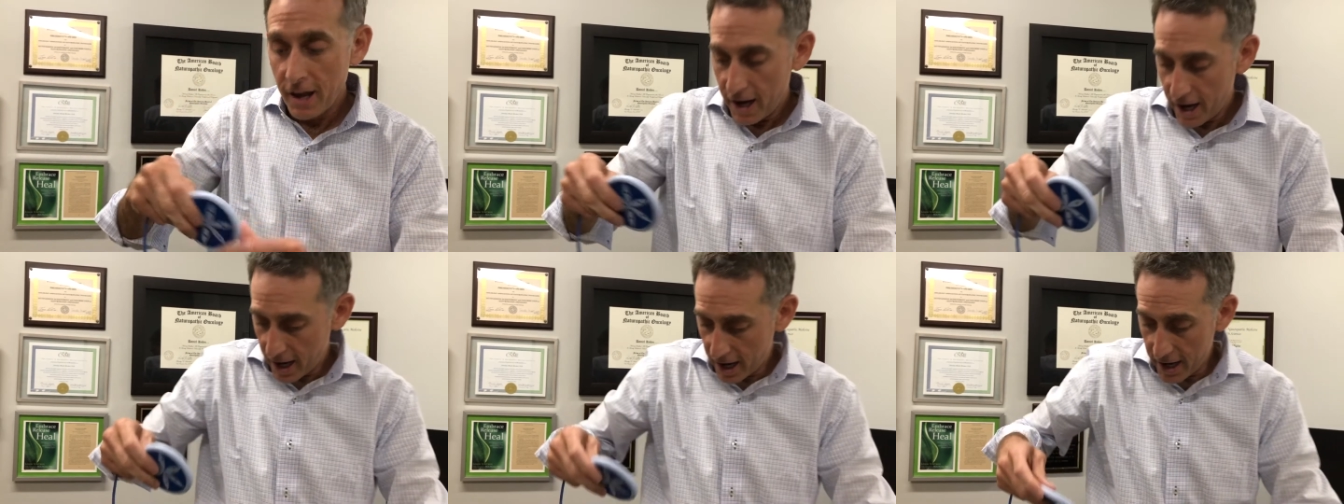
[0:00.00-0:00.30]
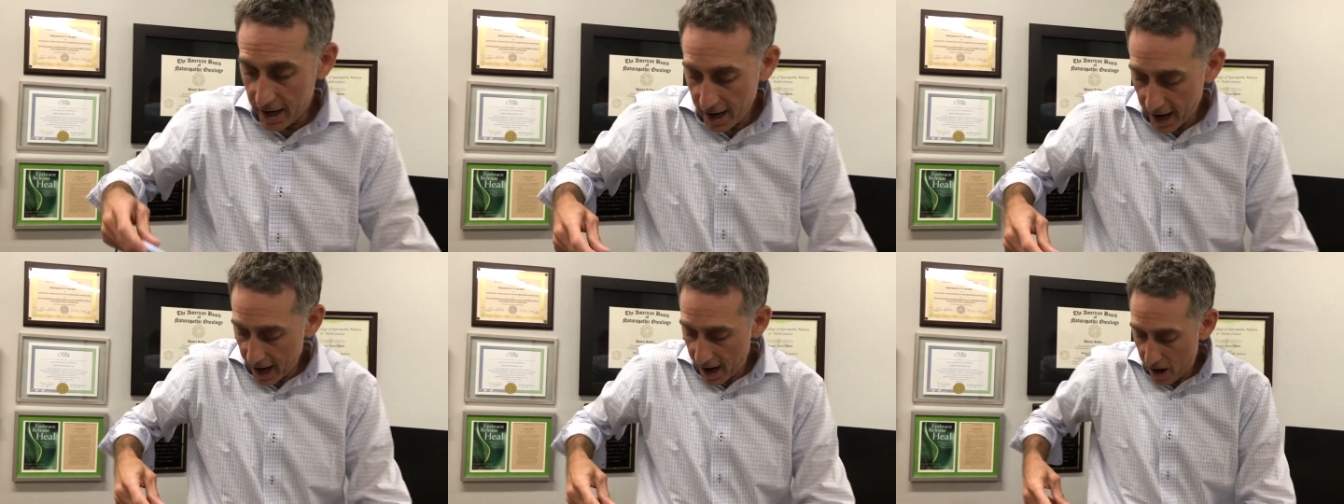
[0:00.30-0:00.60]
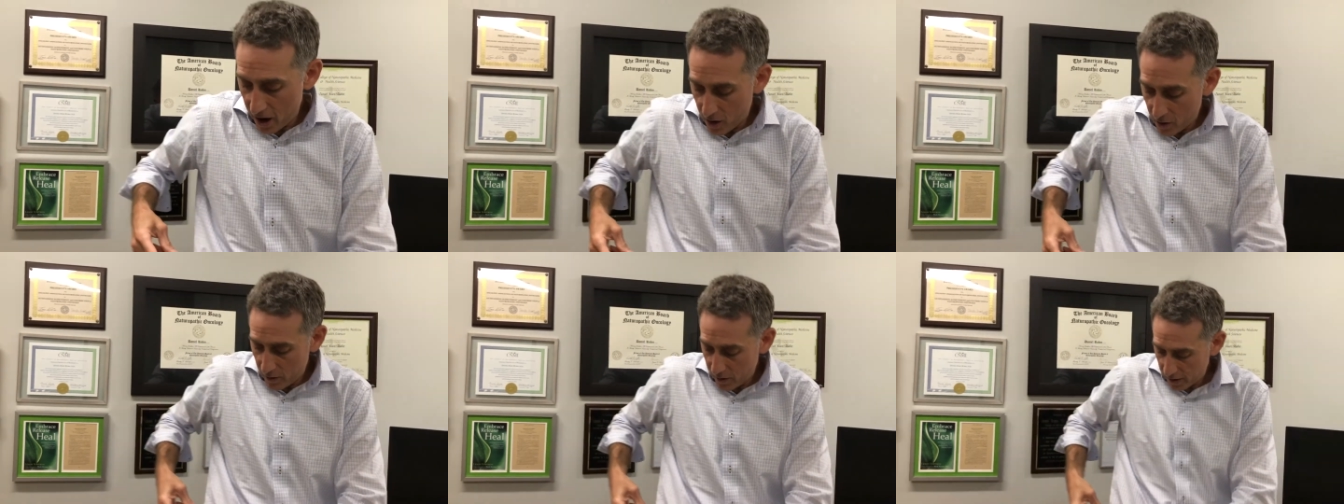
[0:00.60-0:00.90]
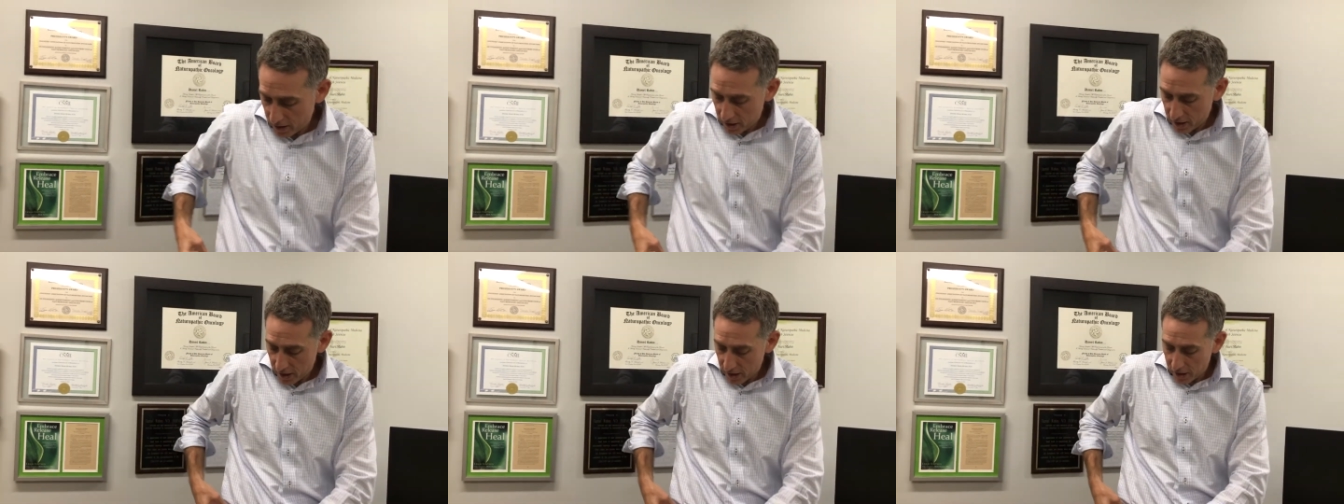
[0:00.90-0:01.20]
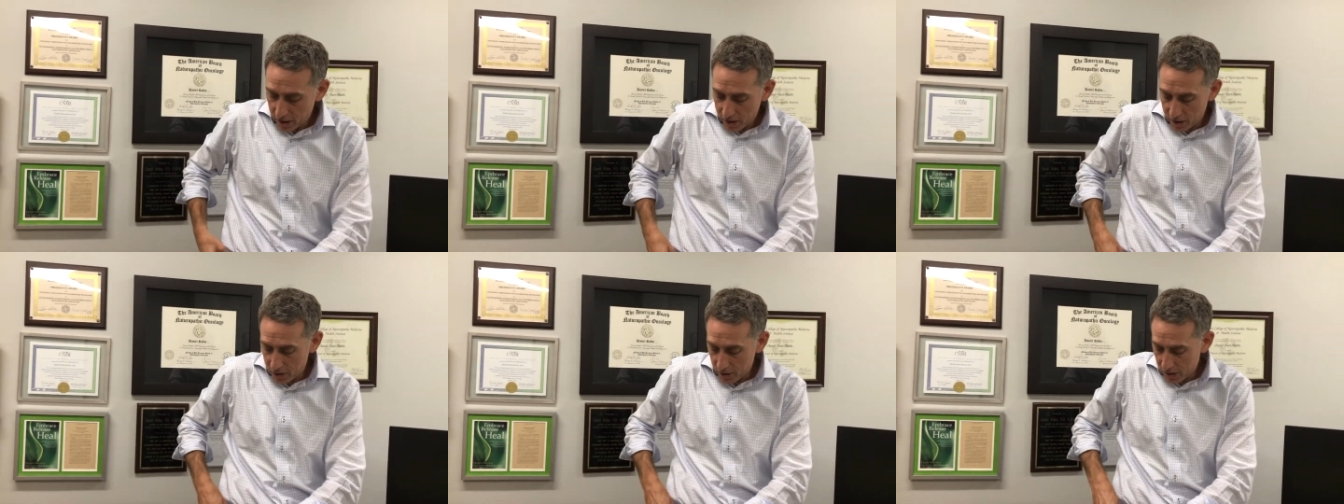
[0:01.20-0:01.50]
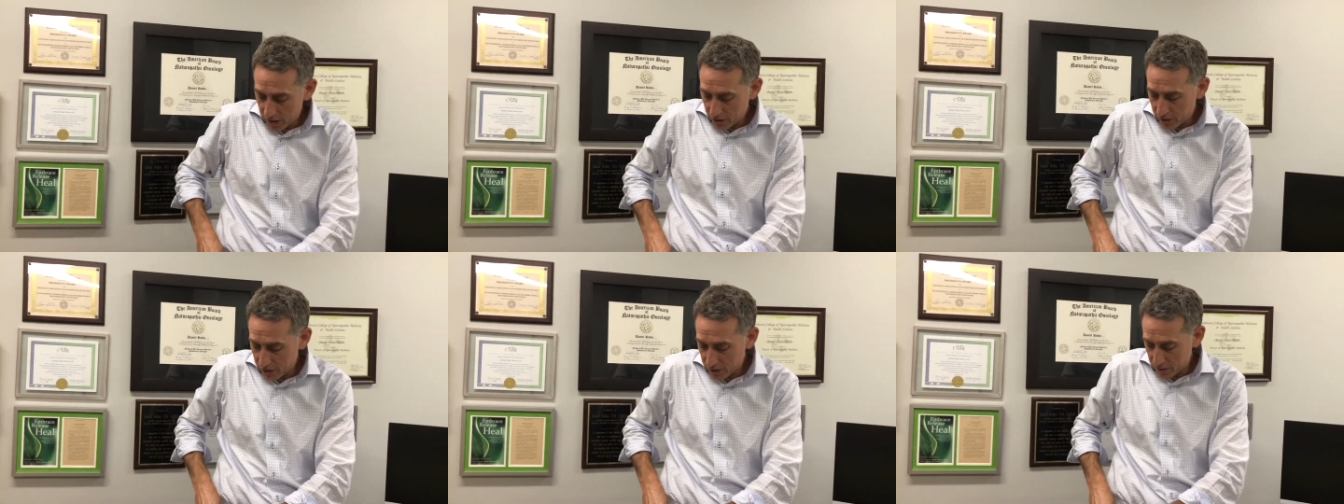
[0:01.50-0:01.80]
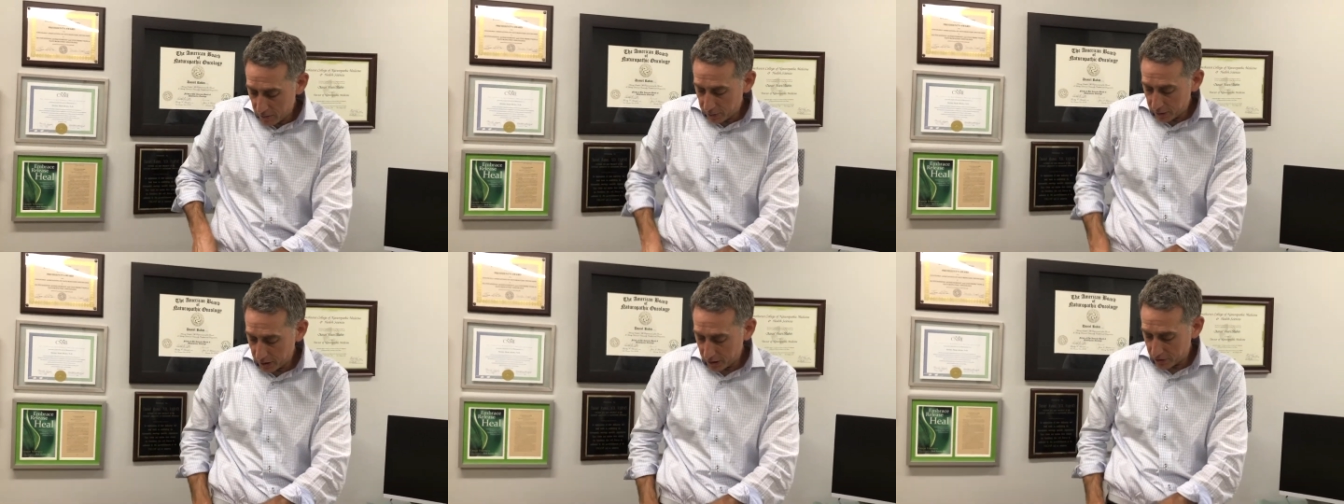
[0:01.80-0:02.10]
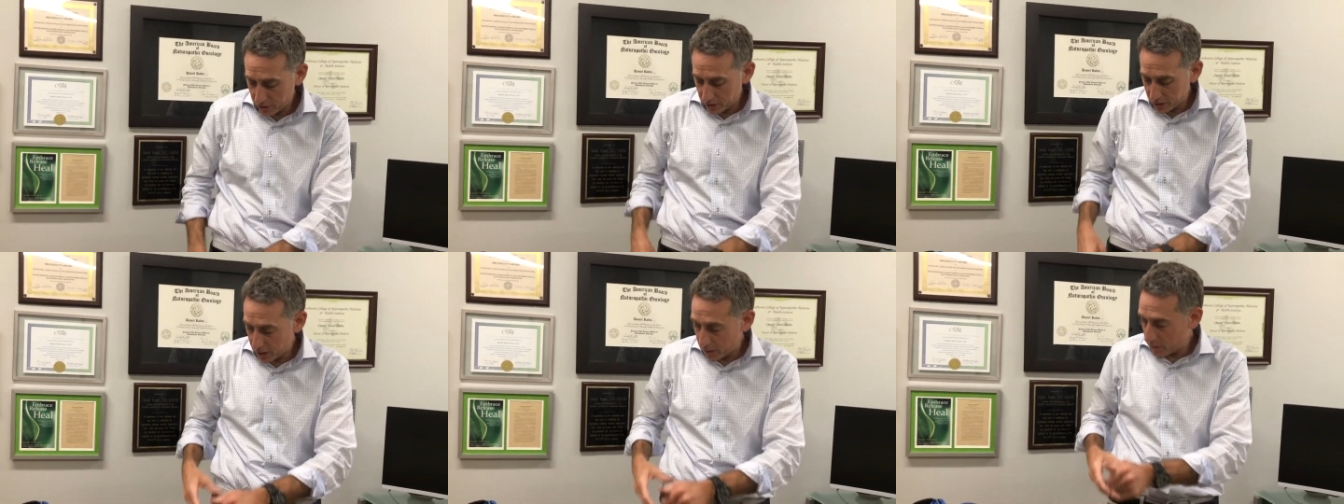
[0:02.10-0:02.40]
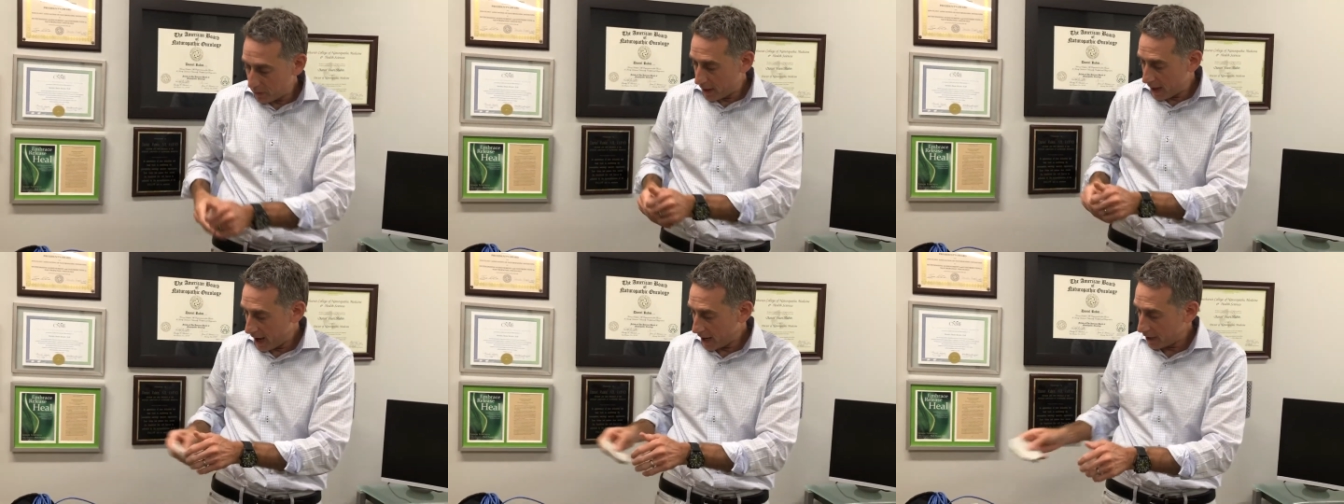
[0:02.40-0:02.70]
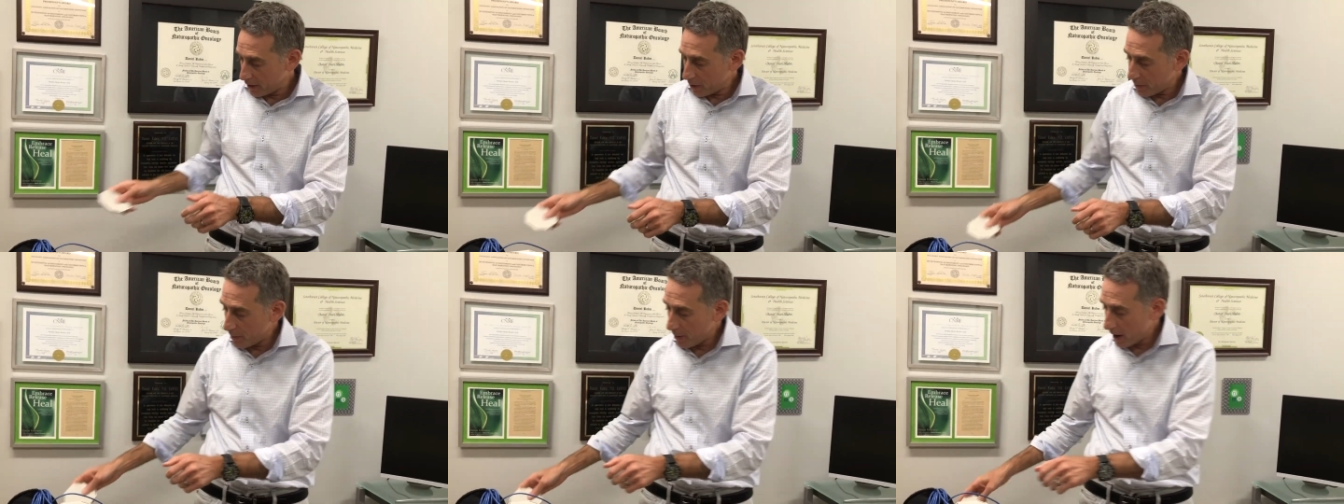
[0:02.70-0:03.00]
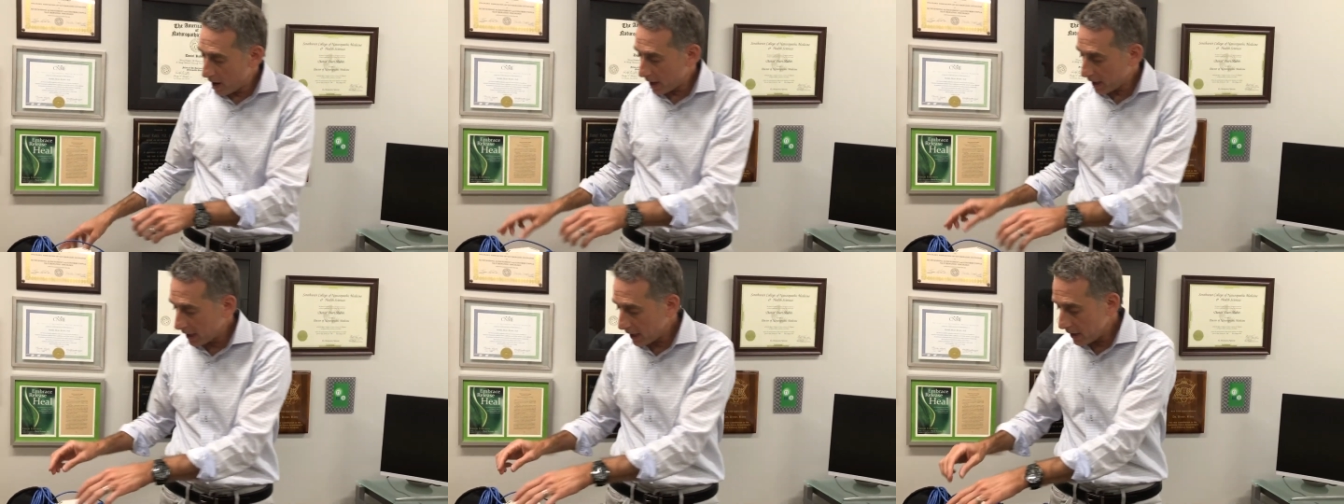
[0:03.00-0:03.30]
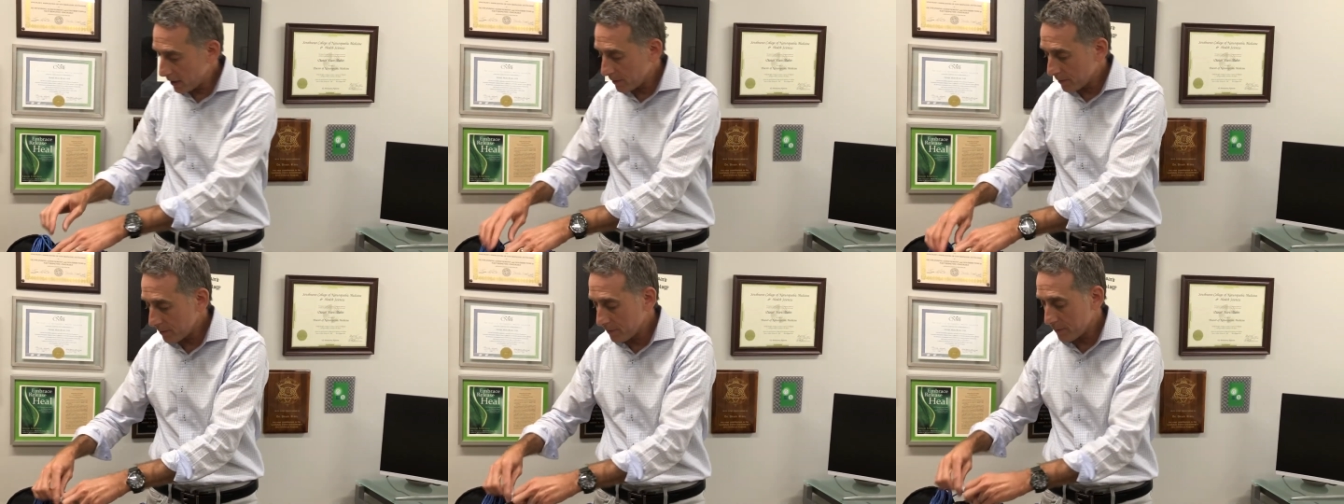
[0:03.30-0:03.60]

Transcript: And now you could simply slip that in the pocket.